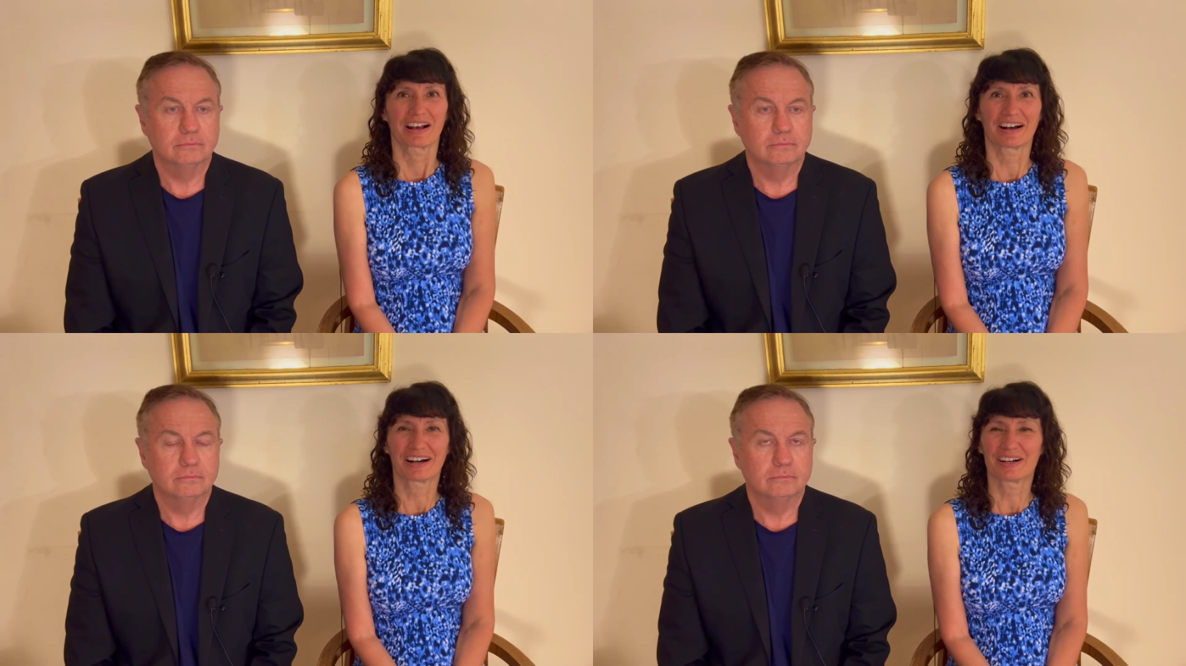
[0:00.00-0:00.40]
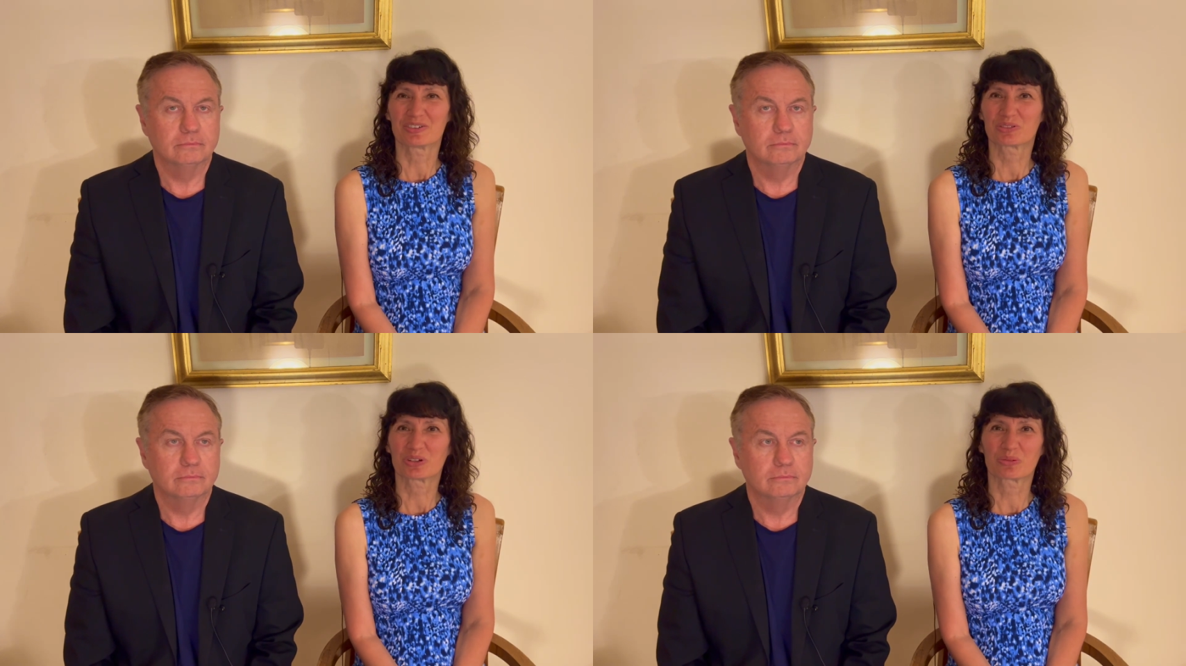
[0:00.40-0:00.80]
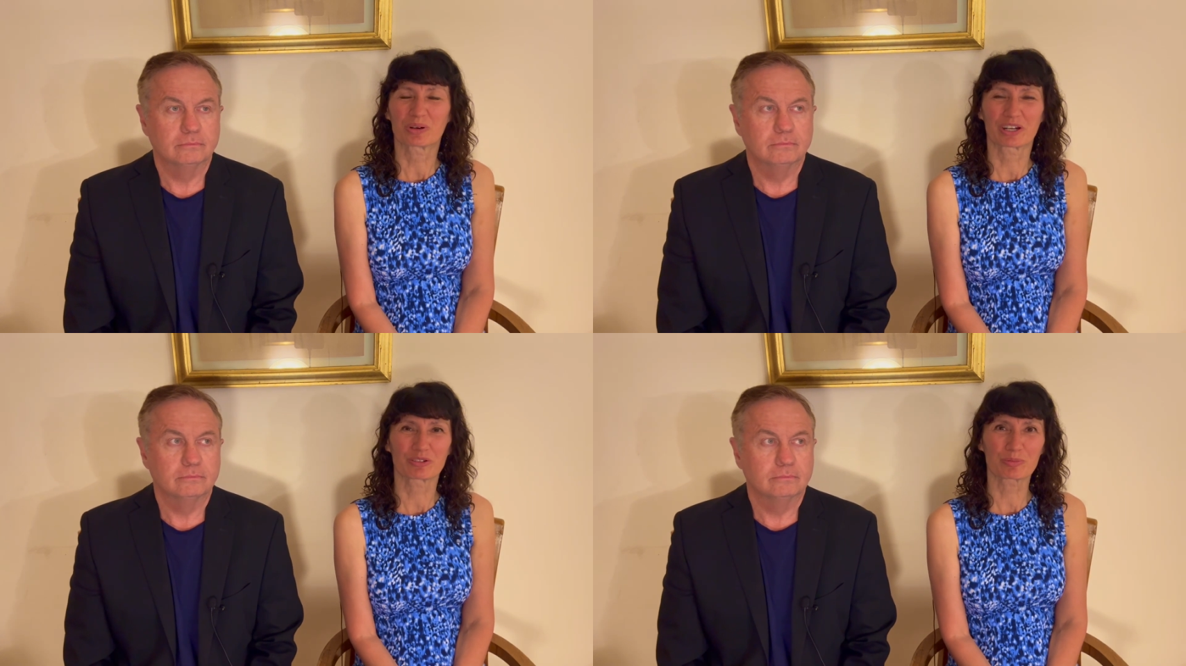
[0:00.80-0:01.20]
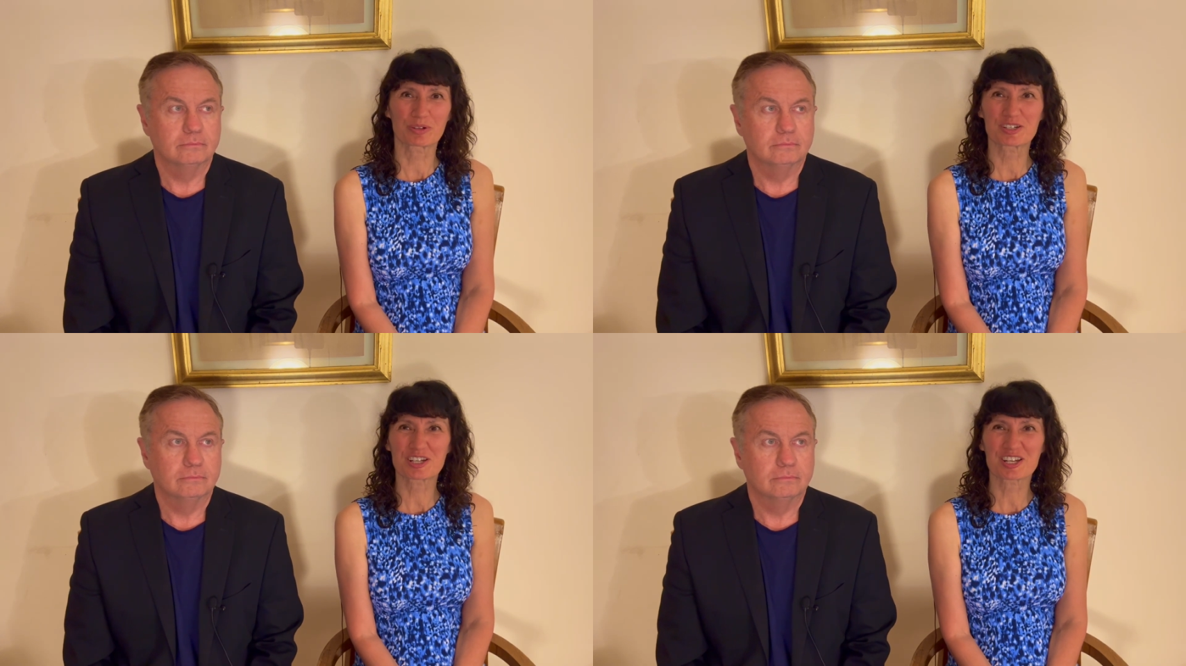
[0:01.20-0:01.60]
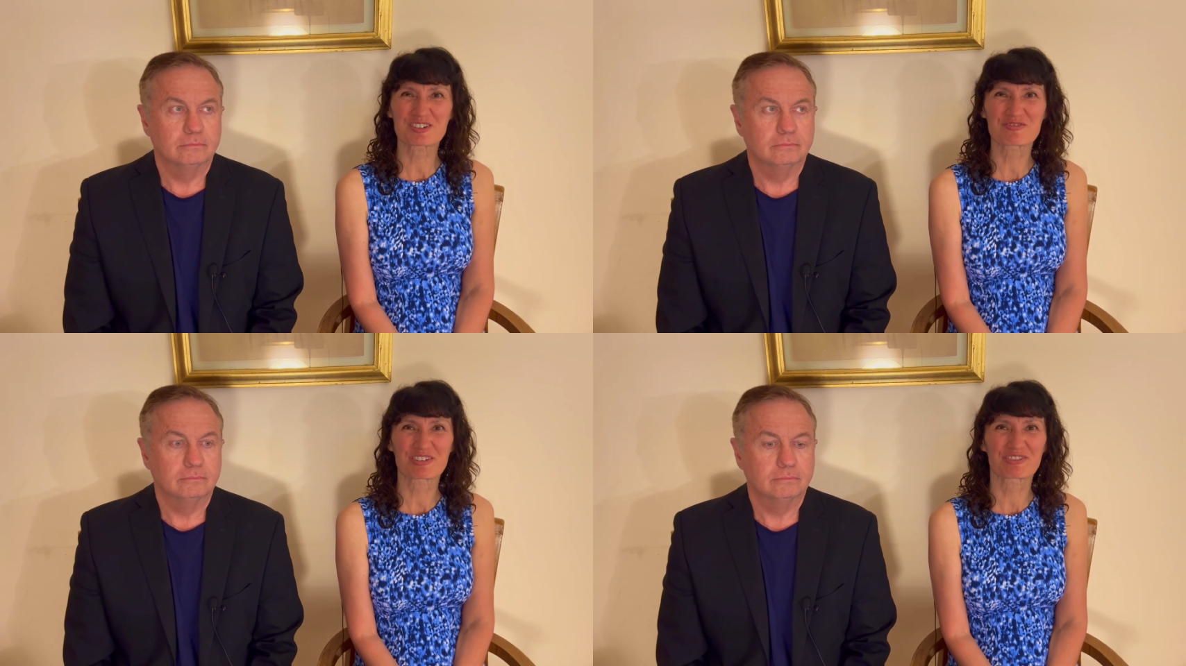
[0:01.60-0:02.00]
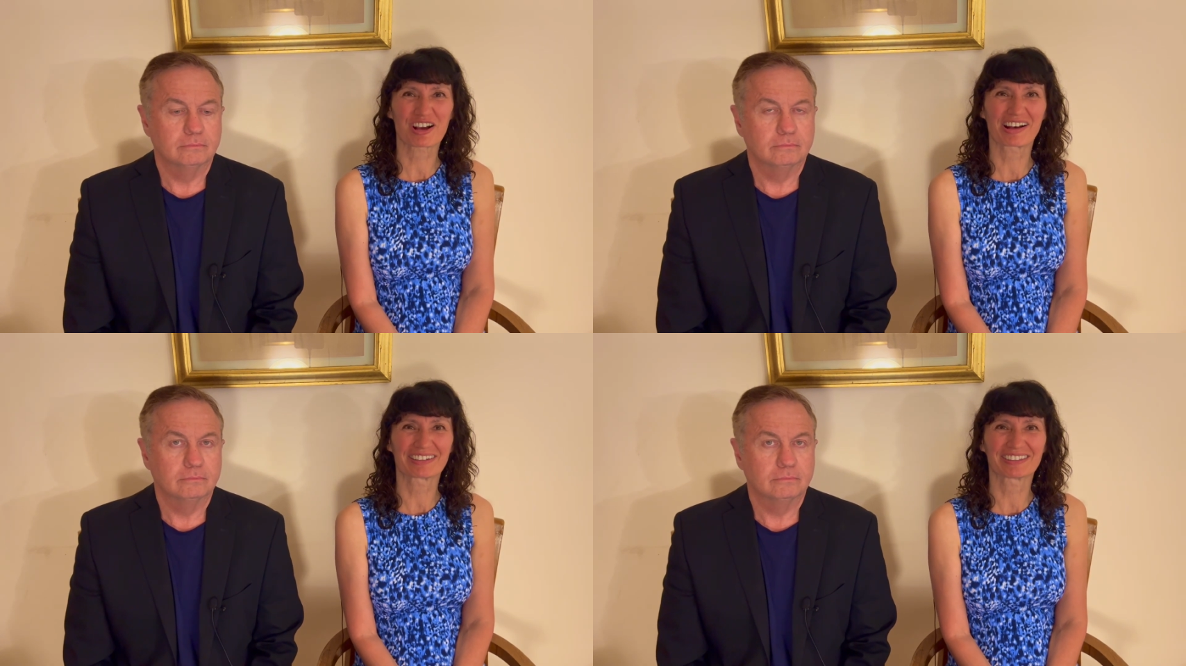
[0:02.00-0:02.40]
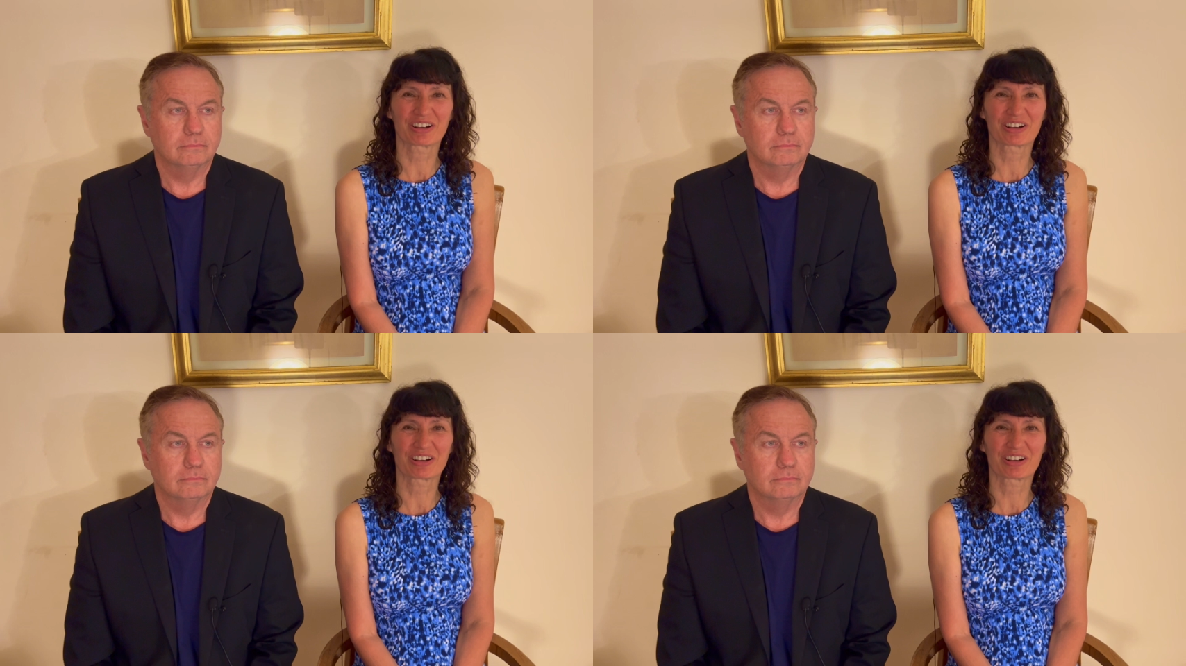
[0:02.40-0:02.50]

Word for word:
Speaker 1: Uh, you know, whatever appreciation we've gotten